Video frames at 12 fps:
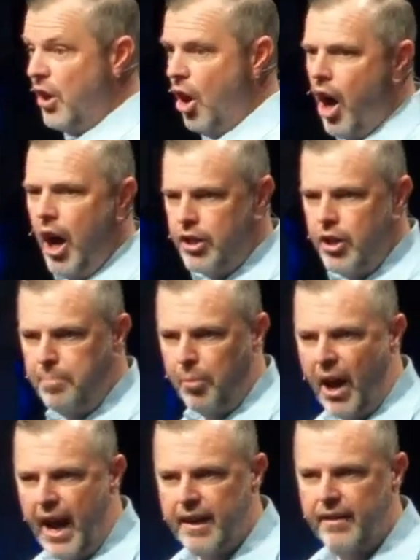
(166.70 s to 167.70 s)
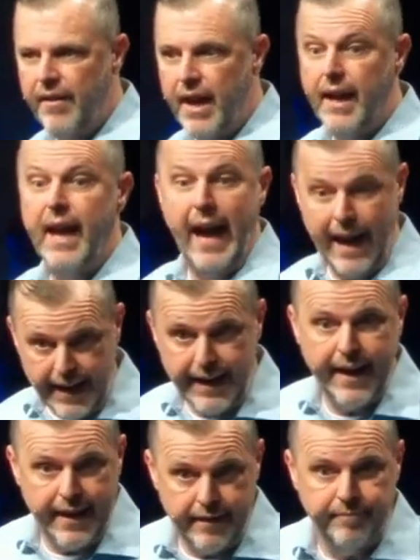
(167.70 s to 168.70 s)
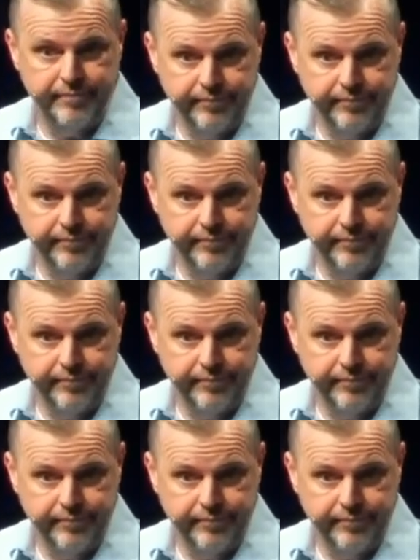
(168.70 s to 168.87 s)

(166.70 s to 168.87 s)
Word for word: go, are you proud of that? I am.